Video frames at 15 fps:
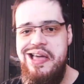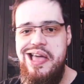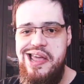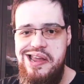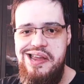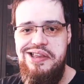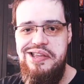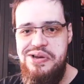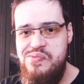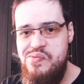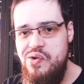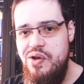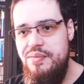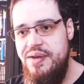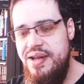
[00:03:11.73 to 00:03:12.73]
Indian
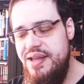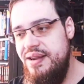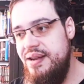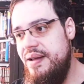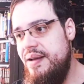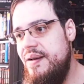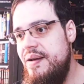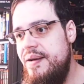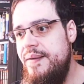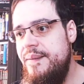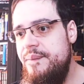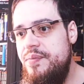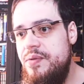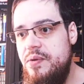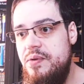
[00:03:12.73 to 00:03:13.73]
woman,
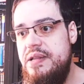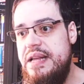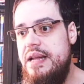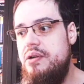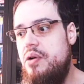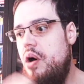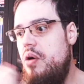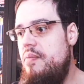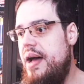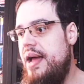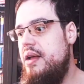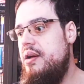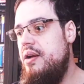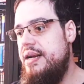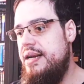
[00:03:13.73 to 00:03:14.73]
who then, oh my
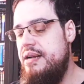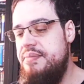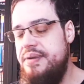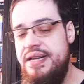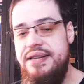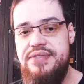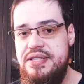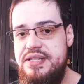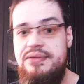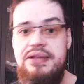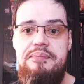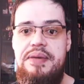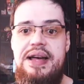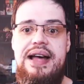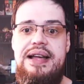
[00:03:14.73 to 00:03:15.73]
god, I can't believe it's the
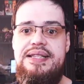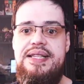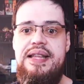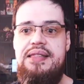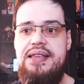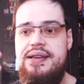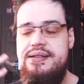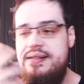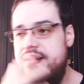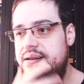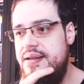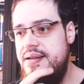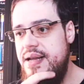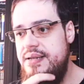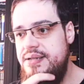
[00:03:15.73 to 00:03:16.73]
past and things like
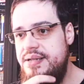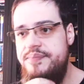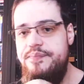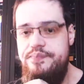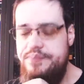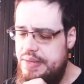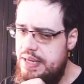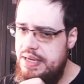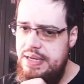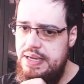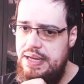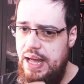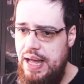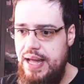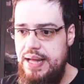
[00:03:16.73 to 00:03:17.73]
that.
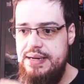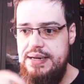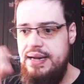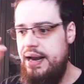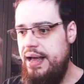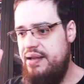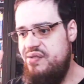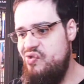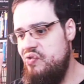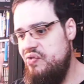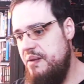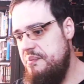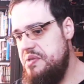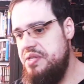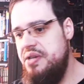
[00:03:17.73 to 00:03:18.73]
And in the next few
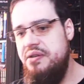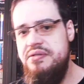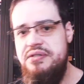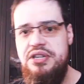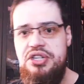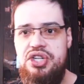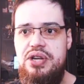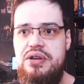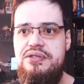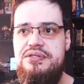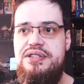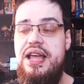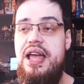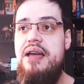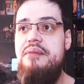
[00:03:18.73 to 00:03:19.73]
episodes, it
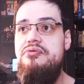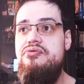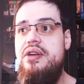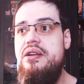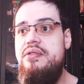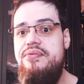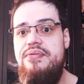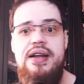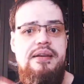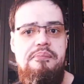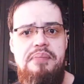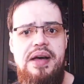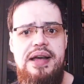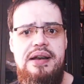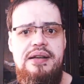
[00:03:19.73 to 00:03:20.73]
shows them trying to find a
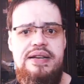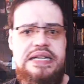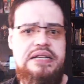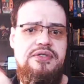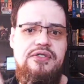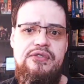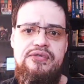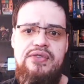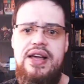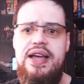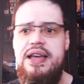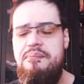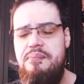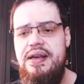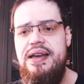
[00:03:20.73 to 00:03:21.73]
pilot to fly
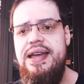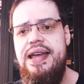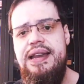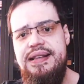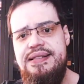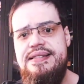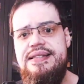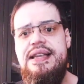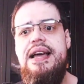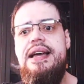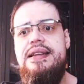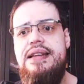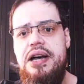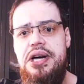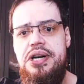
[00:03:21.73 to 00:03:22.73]
a plane inside
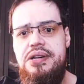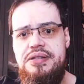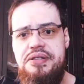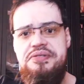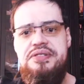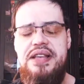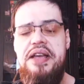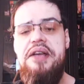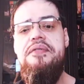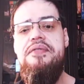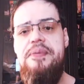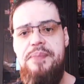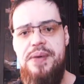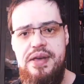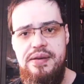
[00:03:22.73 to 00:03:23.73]
the hole to save
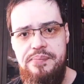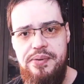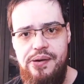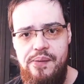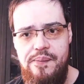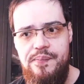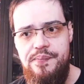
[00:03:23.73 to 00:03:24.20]
the people.